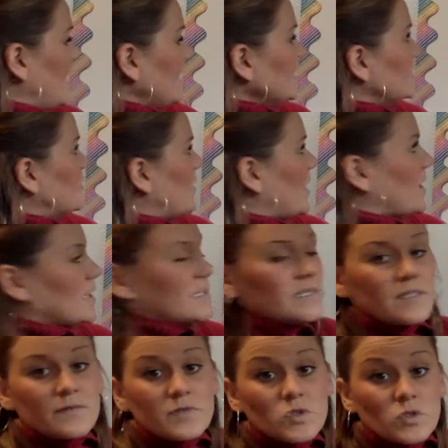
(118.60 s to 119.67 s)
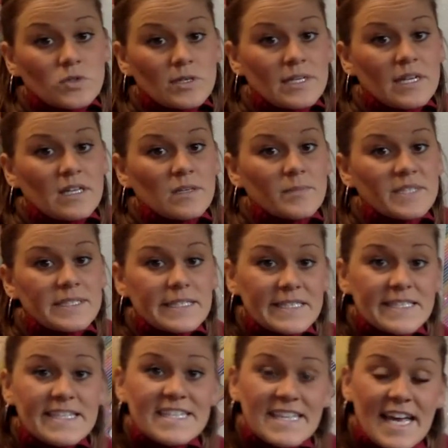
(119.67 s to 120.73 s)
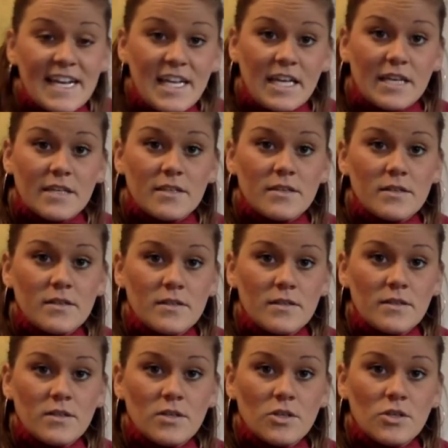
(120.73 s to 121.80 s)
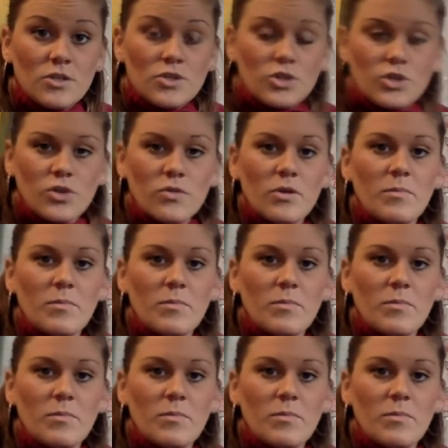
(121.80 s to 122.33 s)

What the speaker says: next box of story elements is setting. Do you